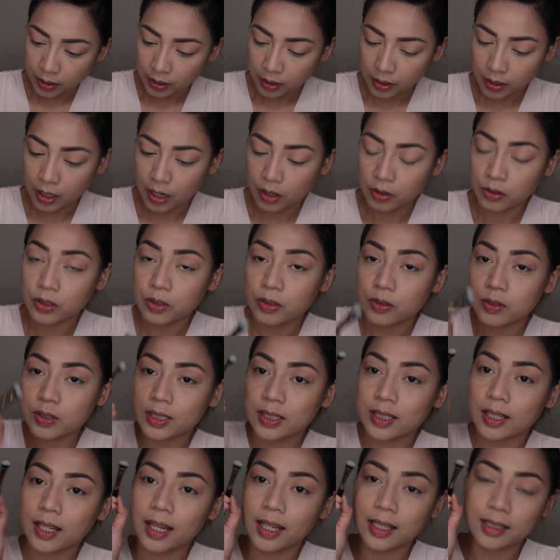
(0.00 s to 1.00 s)
Now
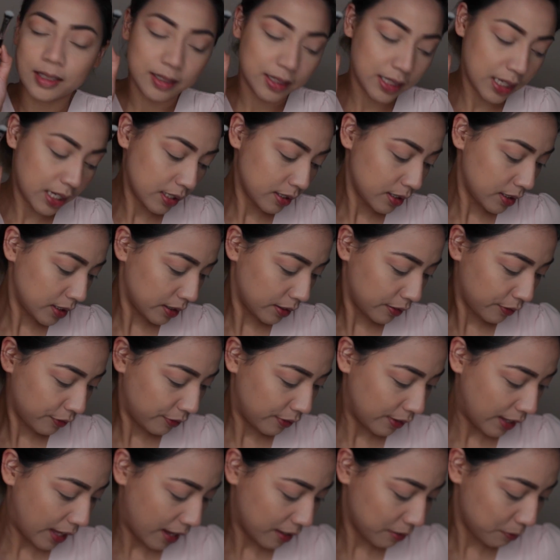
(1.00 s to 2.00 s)
using a dense
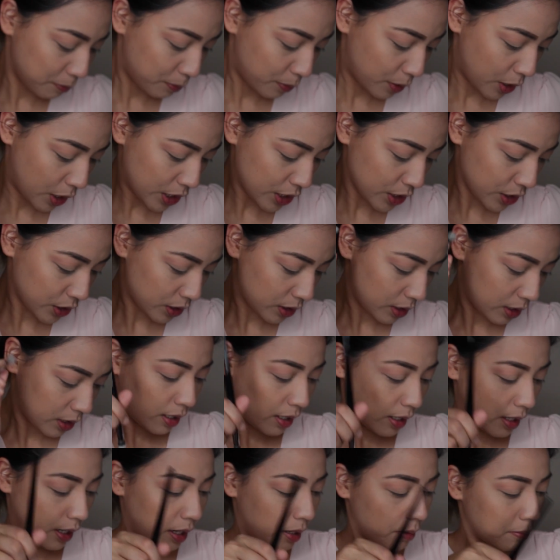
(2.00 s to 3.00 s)
flat brush,
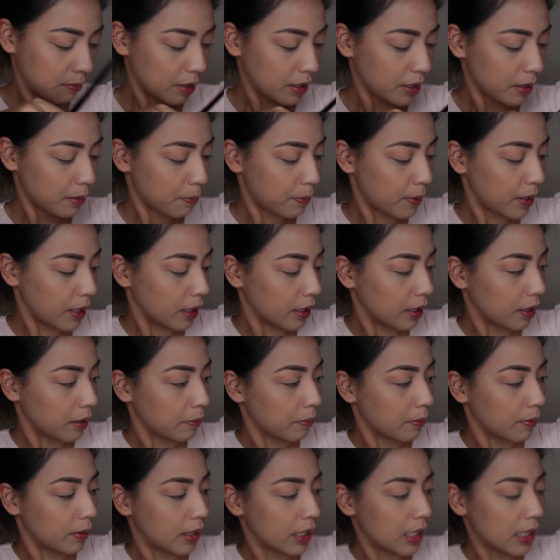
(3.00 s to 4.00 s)
I'm gonna pick
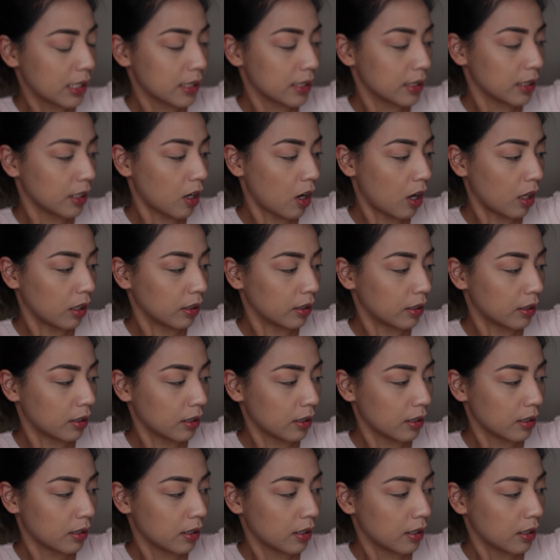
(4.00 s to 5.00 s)
up this
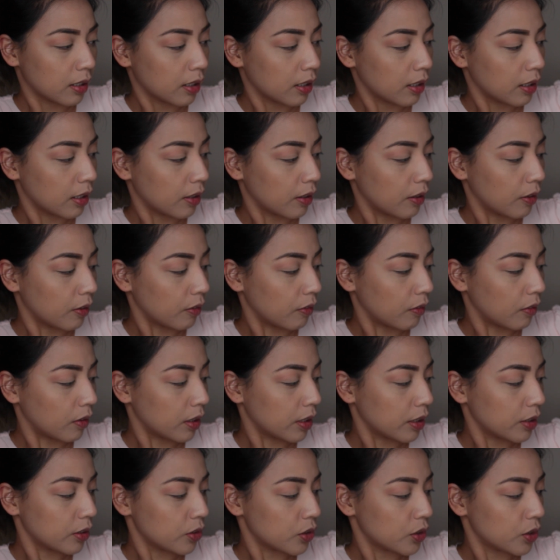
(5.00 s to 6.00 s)
color,
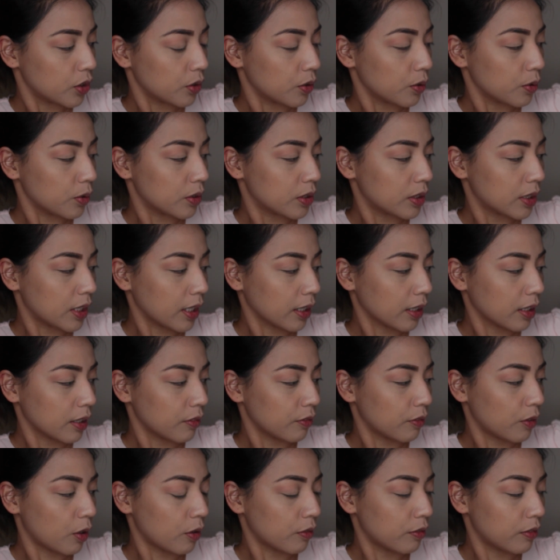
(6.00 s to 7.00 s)
1, 2,
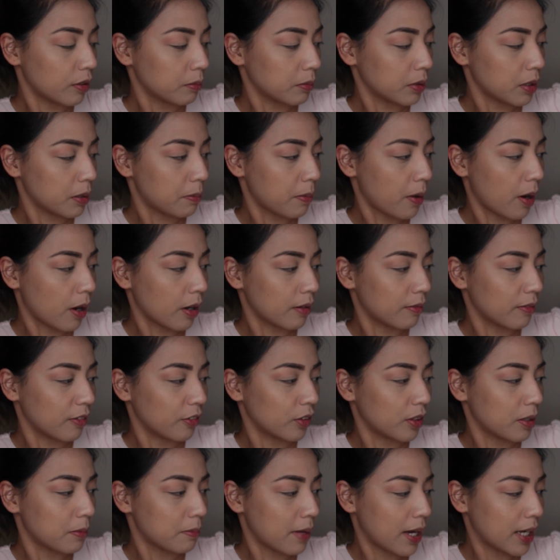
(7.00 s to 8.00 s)
second row from the bottom
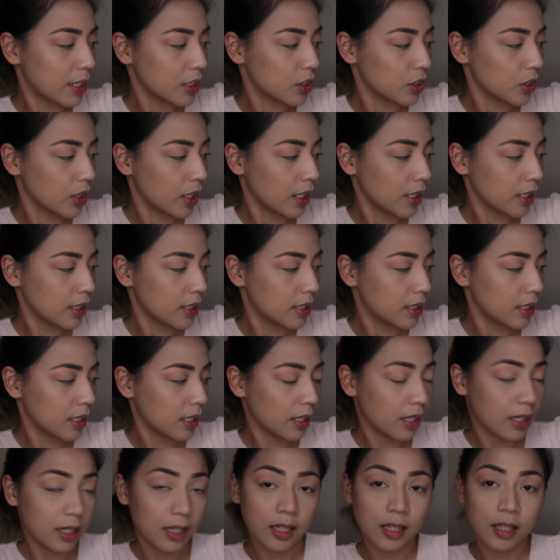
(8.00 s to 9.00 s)
of the matte shades,
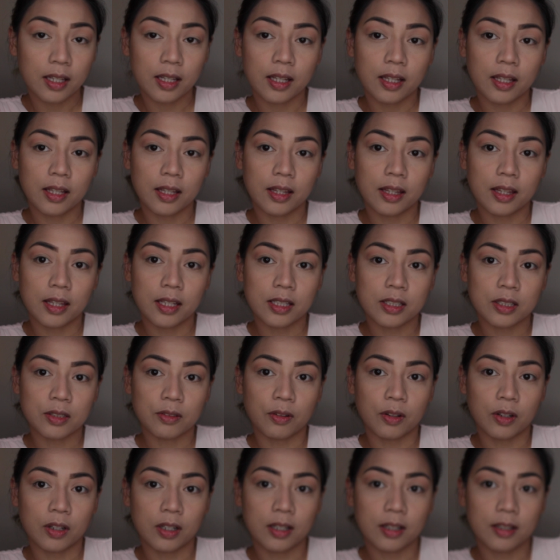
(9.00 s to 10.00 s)
this
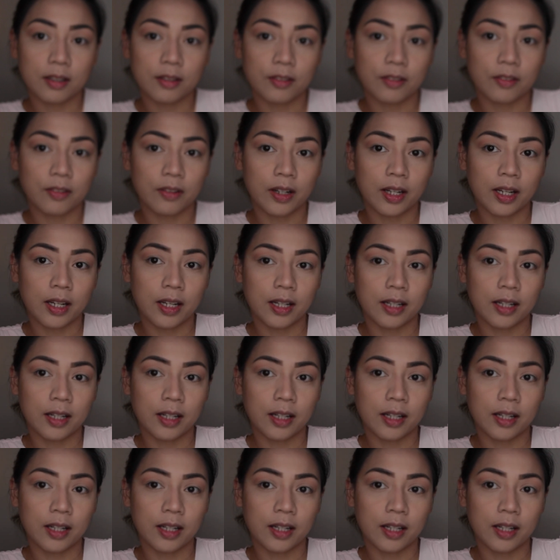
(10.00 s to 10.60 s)
one right